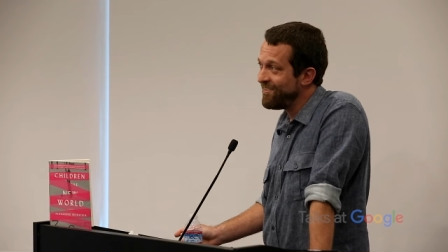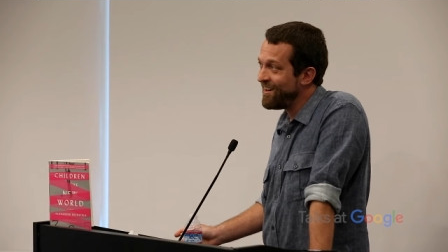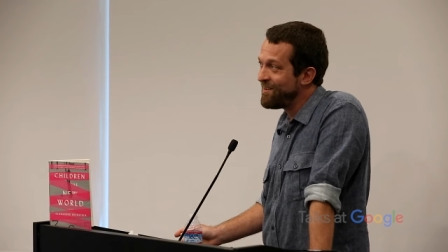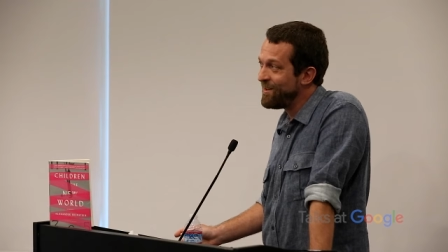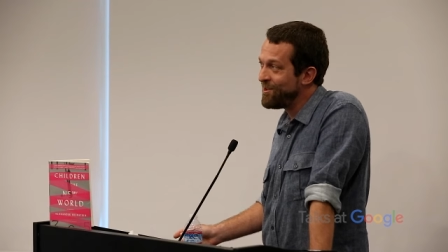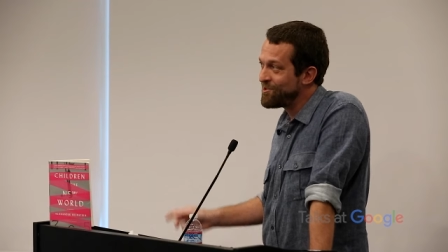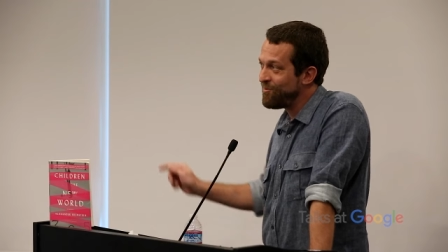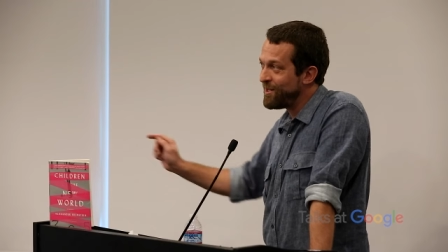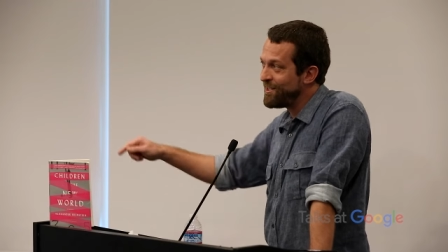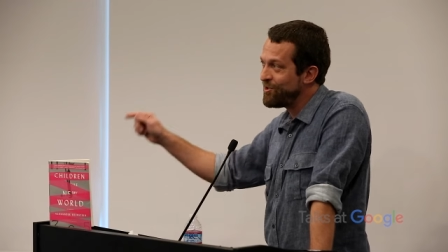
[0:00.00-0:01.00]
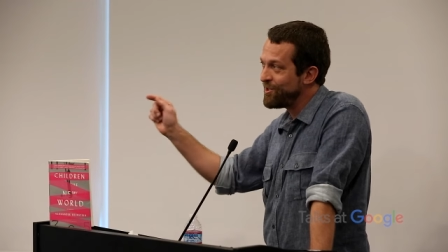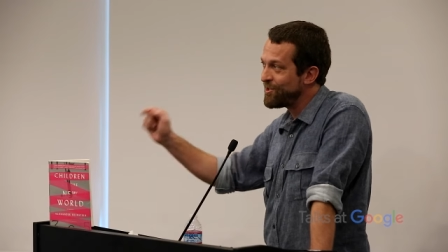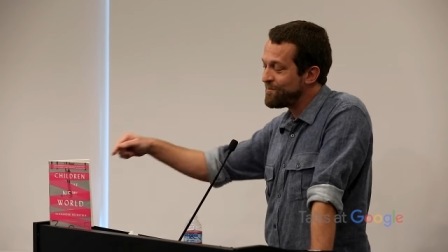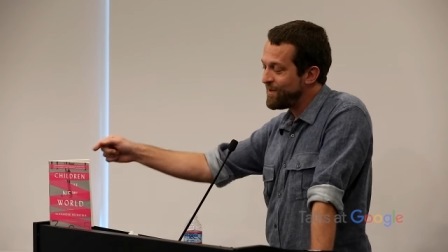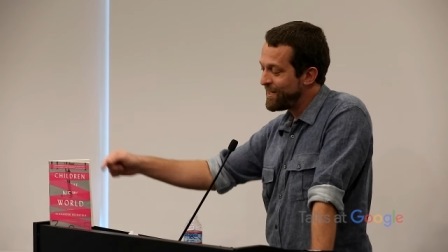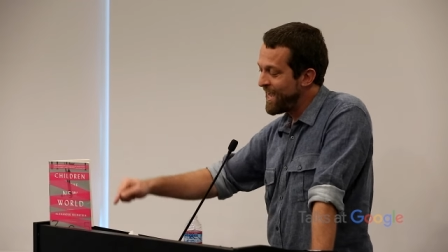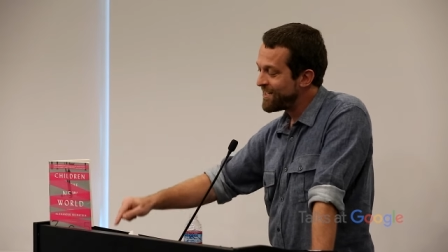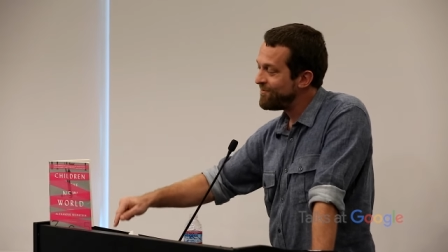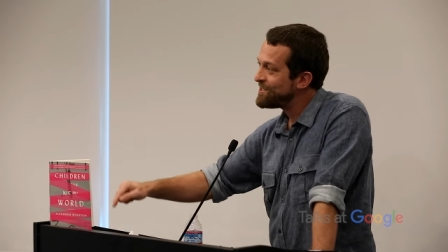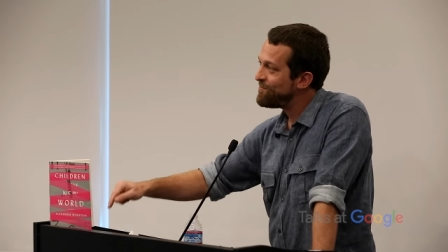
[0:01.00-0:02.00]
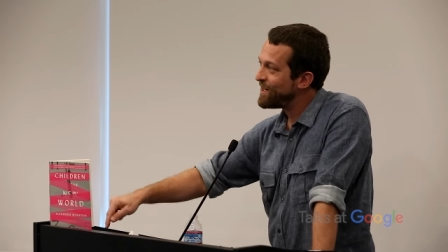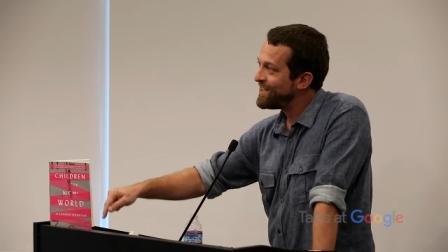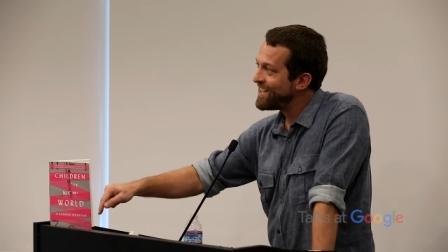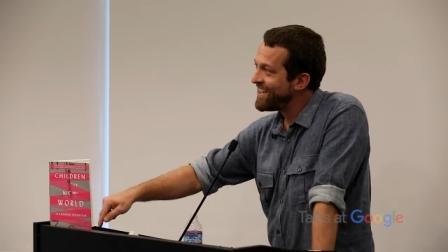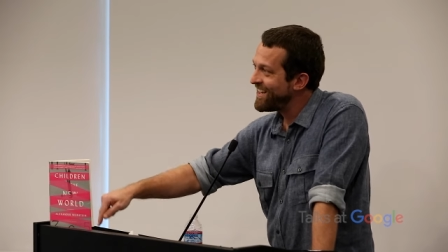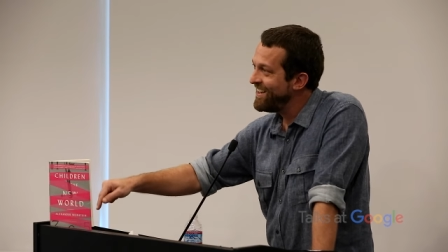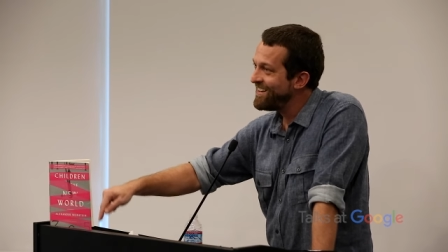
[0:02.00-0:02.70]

right? I mean, there's a way that you can just be an activist by clicking,